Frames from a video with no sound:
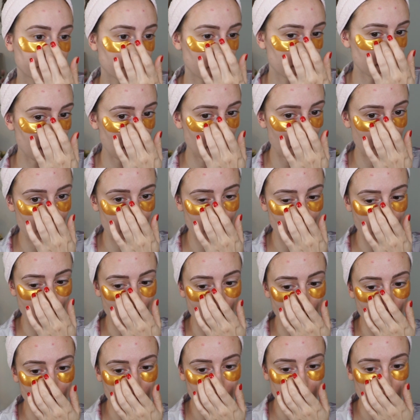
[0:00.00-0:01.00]
Now,
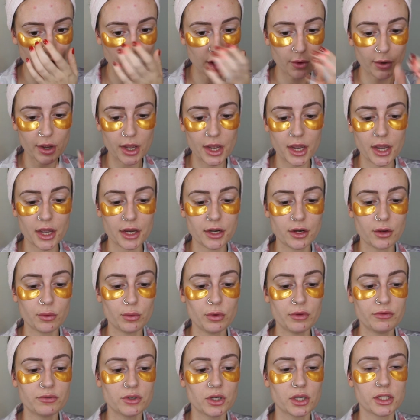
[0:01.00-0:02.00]
I go in
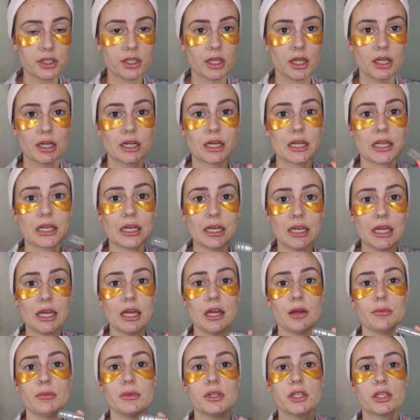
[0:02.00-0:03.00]
with just a
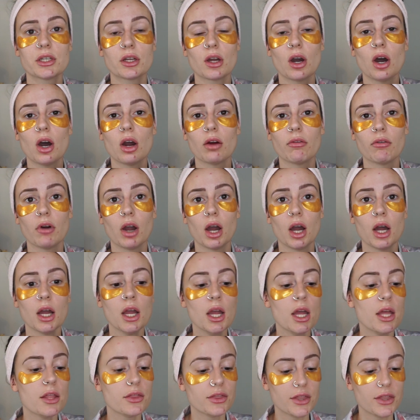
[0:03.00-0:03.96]
clear mascara.